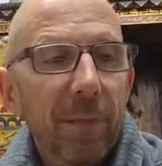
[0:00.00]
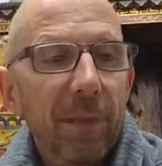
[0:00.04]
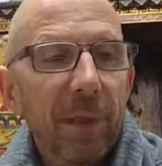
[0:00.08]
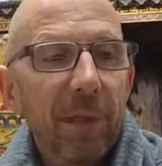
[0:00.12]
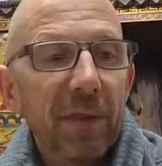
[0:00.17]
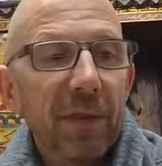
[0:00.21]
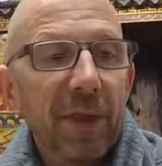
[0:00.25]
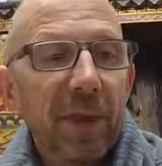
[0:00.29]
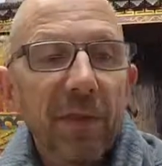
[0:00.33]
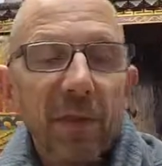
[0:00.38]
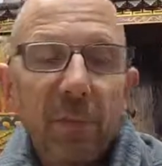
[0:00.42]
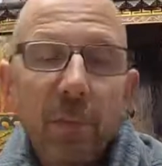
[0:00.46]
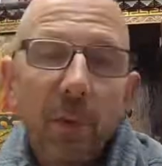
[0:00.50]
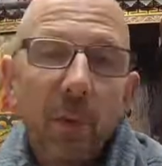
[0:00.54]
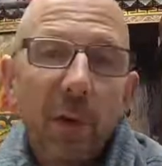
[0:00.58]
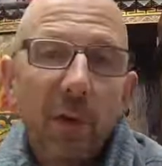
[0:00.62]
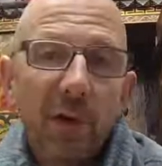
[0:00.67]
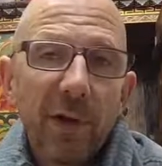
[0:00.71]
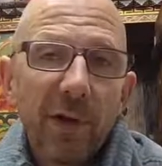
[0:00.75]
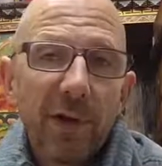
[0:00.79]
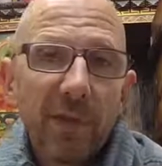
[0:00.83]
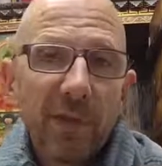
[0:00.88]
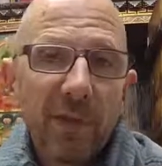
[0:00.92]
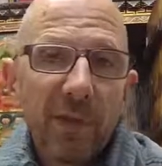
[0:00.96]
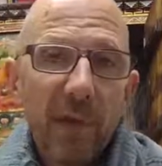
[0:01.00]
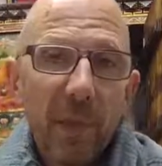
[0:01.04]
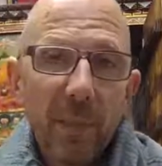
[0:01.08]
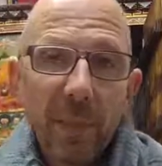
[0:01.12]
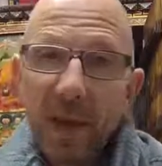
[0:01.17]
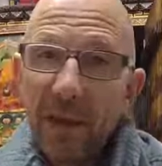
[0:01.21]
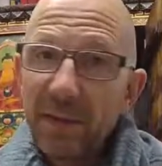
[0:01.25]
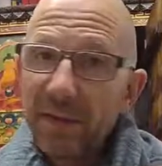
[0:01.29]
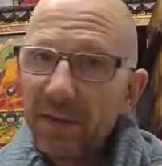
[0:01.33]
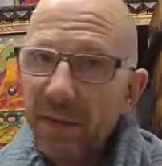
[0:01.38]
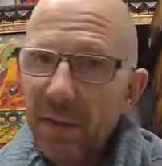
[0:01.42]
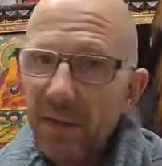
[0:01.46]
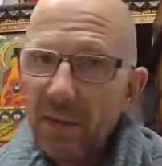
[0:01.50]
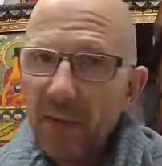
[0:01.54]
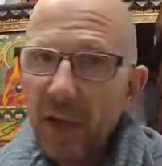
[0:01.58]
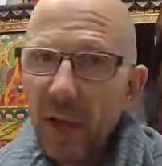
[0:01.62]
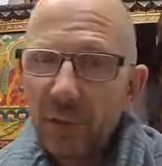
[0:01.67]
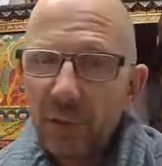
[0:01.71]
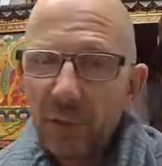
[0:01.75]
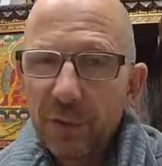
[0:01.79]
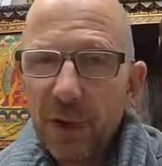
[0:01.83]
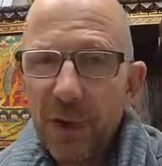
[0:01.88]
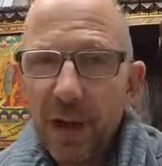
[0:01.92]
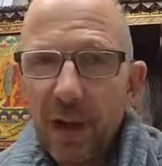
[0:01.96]
This bowl is about
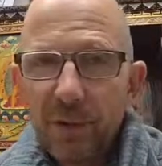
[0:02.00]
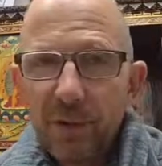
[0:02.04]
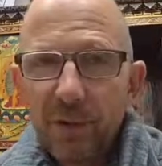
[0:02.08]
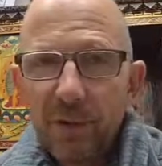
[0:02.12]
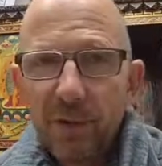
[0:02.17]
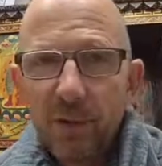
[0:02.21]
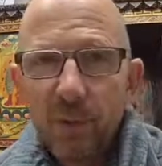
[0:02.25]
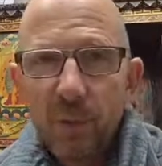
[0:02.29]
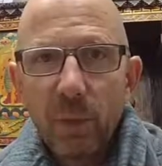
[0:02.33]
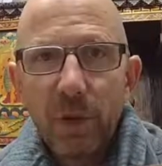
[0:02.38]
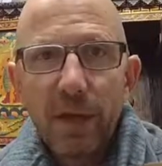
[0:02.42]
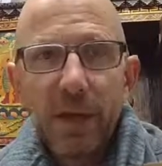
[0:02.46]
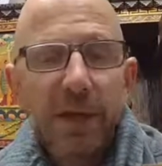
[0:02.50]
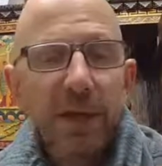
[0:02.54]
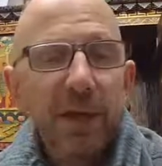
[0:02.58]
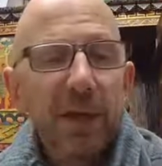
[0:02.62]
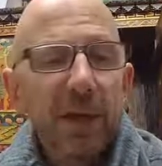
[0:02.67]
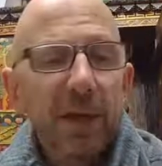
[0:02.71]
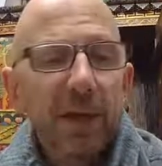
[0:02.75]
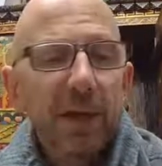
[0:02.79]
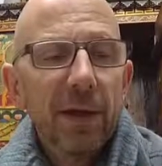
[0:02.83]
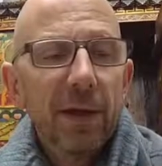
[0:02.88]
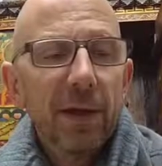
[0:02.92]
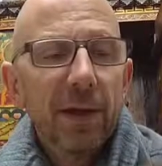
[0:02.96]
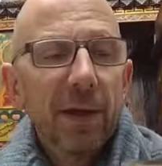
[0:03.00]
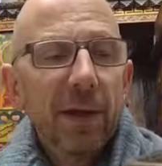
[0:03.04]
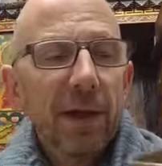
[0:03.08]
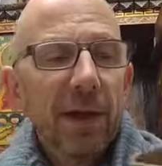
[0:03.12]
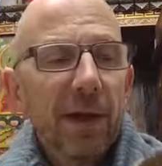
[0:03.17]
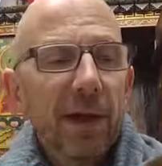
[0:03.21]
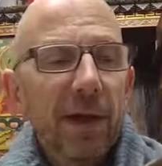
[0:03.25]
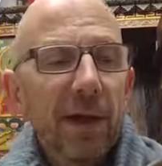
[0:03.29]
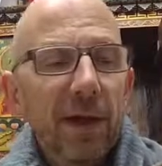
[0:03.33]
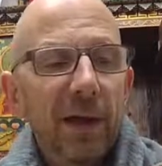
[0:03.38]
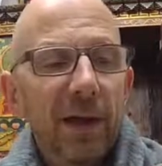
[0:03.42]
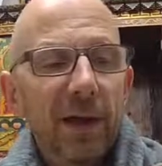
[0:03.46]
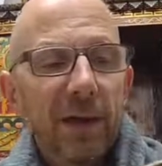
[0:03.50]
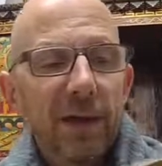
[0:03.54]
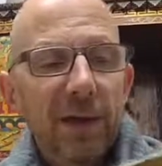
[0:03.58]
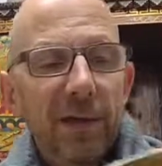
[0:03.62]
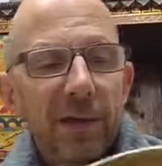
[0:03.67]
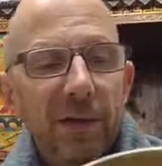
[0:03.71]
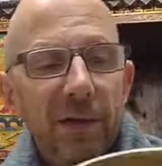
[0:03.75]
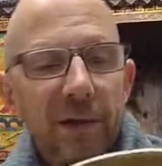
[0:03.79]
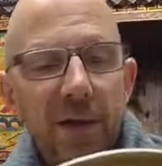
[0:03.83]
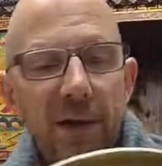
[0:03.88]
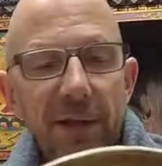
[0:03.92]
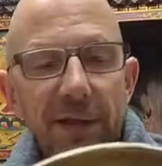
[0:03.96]
$700. We
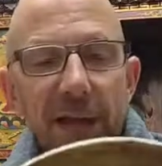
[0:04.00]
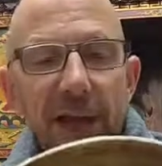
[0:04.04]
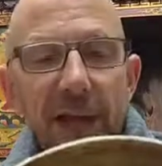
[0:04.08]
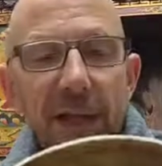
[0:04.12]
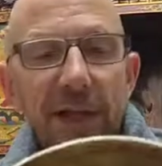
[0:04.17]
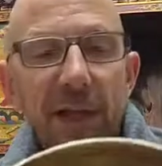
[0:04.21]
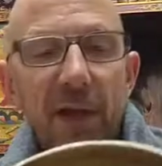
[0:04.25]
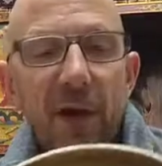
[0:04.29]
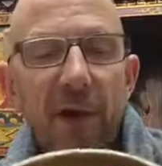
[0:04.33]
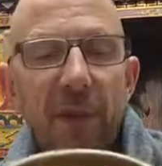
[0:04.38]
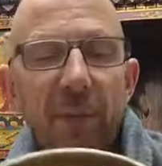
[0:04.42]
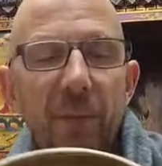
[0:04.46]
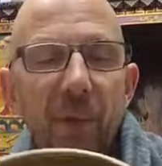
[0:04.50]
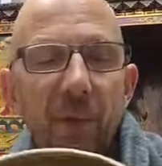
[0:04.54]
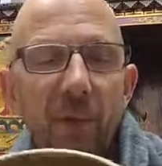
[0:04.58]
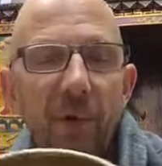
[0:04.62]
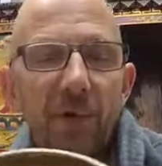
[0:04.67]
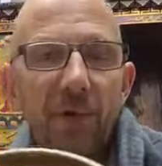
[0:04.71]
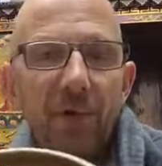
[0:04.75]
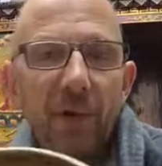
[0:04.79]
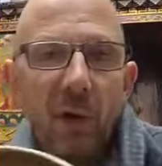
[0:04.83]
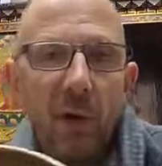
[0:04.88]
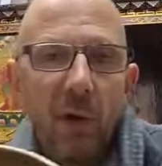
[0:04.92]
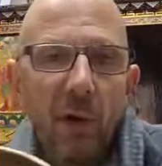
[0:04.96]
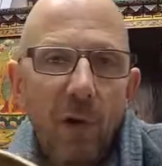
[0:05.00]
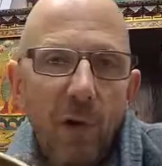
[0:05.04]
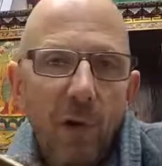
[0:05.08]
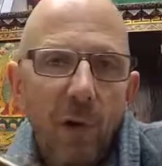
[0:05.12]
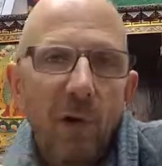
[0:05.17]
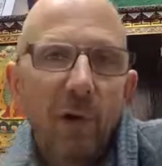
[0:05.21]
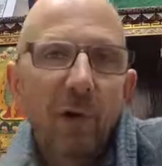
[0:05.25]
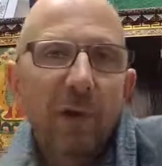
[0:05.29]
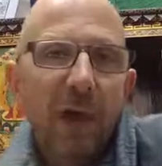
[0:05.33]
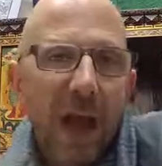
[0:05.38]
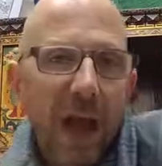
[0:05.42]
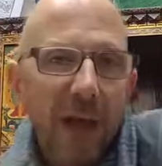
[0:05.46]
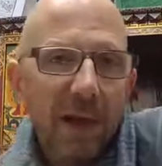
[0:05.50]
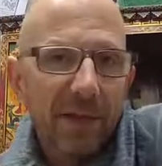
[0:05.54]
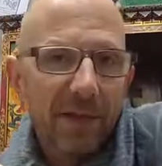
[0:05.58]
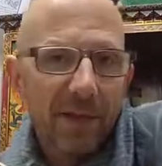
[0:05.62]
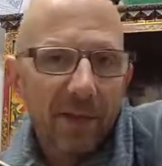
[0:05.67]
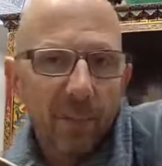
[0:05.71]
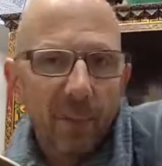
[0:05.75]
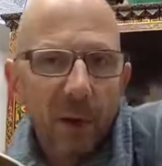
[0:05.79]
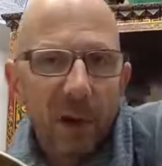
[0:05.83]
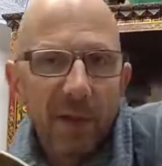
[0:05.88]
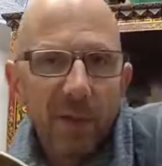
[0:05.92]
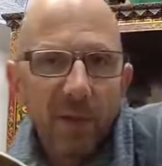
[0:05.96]
again carry bowls in all kinds
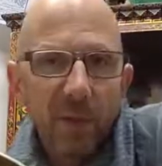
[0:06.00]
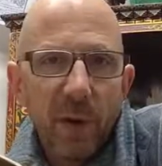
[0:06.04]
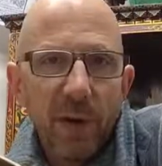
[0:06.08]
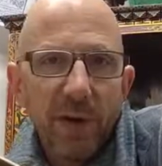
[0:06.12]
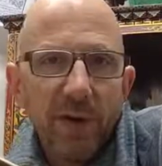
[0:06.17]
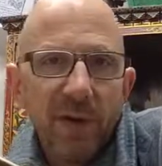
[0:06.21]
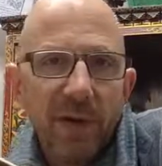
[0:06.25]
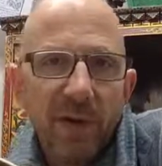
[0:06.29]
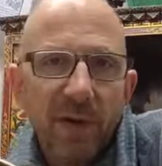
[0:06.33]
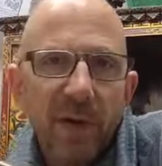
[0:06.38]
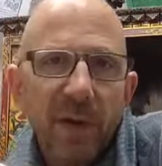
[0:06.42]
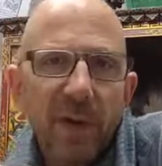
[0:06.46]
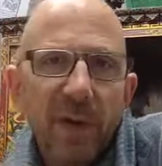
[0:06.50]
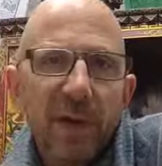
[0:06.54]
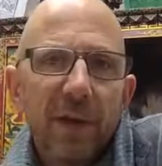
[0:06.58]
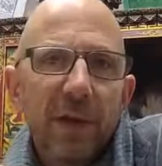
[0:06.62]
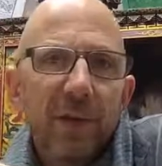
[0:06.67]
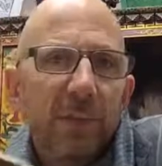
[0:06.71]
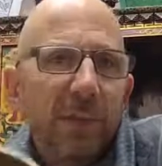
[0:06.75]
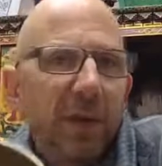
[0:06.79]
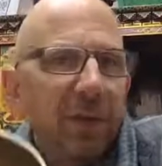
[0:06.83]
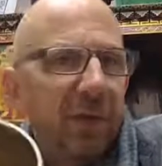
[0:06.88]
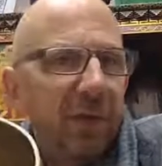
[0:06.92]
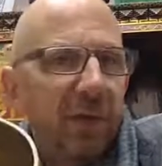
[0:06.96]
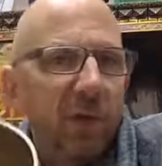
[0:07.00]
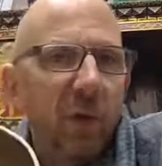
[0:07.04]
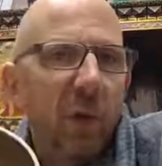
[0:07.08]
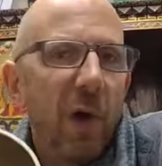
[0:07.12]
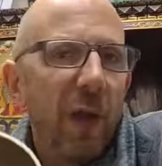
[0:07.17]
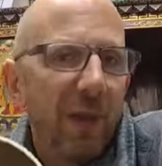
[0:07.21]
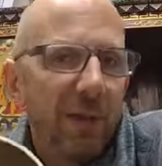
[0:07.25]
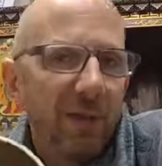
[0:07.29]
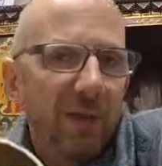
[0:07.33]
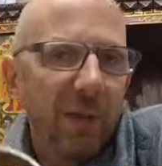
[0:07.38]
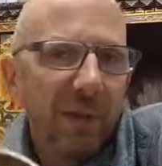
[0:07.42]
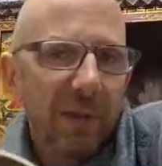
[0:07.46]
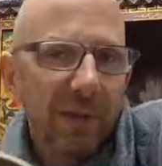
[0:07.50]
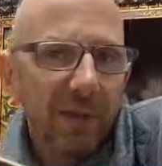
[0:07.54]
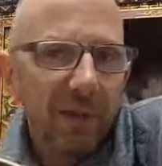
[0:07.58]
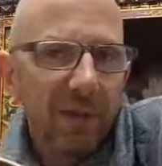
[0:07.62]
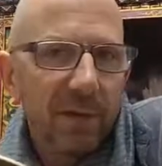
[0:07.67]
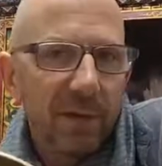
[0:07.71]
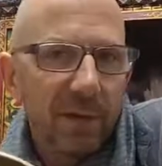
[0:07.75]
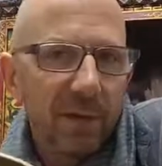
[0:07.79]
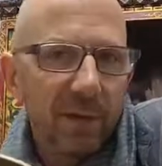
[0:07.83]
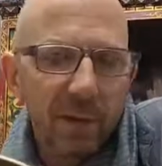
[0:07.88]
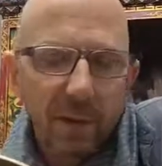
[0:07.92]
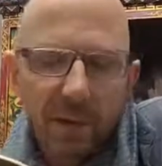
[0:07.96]
of price ranges, but the
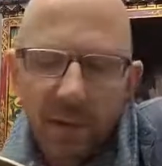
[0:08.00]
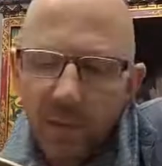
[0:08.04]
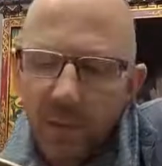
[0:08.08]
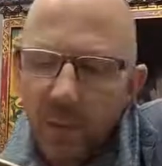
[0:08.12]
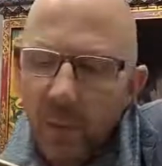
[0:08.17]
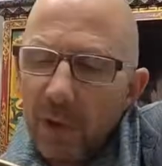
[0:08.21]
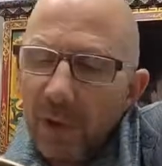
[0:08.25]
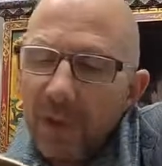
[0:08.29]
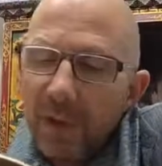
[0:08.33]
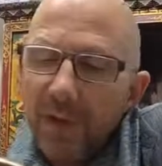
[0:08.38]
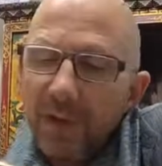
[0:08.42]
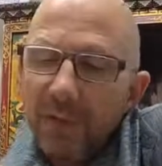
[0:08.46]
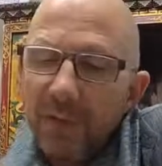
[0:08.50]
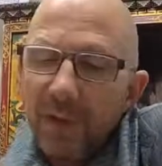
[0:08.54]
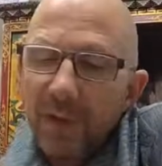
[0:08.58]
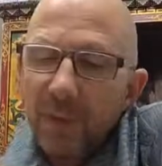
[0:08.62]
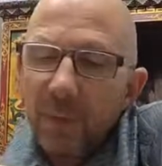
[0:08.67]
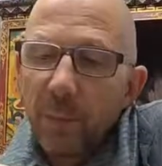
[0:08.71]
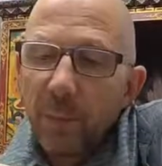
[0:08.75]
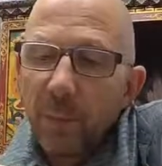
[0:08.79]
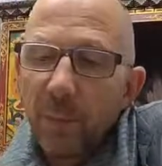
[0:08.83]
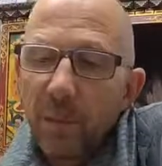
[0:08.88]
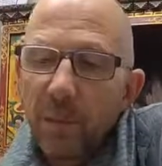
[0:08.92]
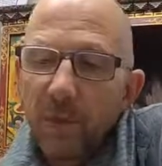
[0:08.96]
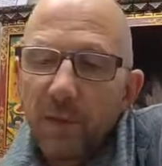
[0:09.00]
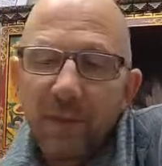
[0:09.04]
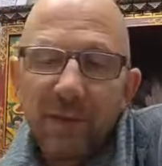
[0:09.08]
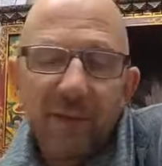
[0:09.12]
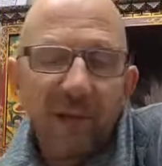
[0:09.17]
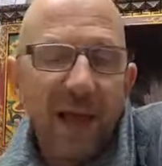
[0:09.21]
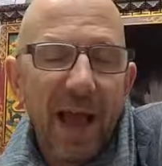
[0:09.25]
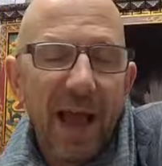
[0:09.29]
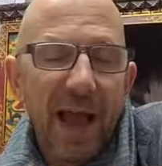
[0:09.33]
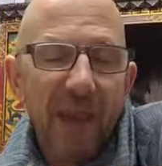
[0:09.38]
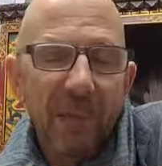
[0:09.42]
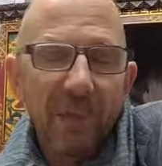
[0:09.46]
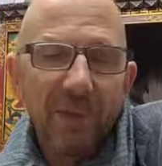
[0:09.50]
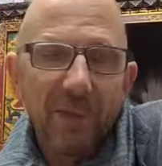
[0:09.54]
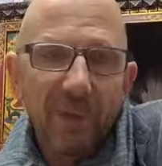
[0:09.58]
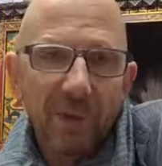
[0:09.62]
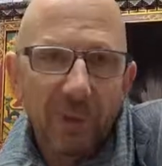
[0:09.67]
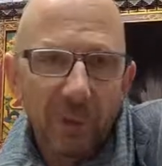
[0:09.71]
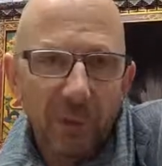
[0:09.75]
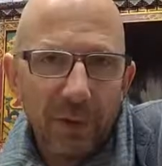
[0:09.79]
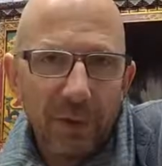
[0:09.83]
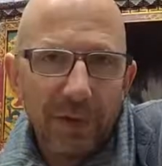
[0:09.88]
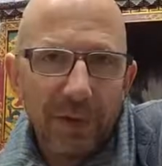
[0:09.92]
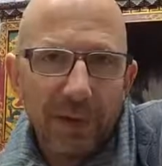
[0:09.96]
quality of this bowl is
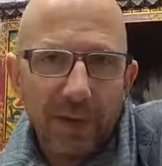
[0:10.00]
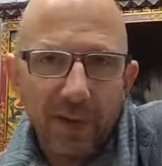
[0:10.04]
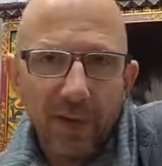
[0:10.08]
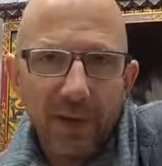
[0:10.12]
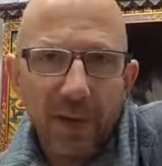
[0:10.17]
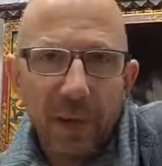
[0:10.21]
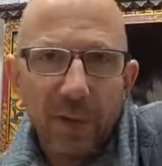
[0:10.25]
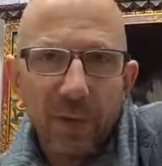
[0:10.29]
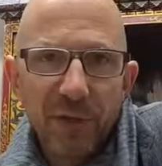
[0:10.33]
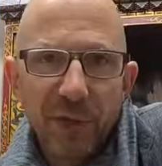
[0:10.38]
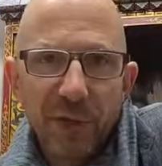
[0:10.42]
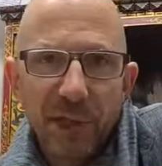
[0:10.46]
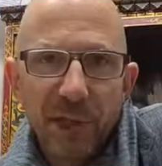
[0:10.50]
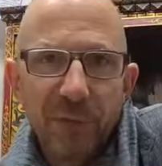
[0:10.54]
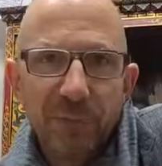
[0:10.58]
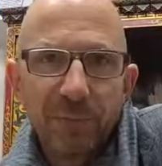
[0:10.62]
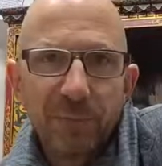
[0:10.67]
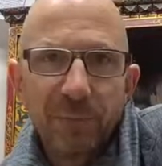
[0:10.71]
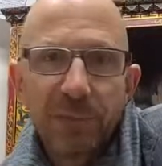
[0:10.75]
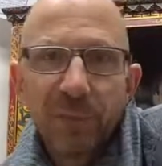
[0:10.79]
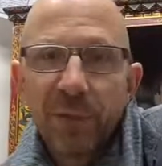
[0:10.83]
absolutely exceptional.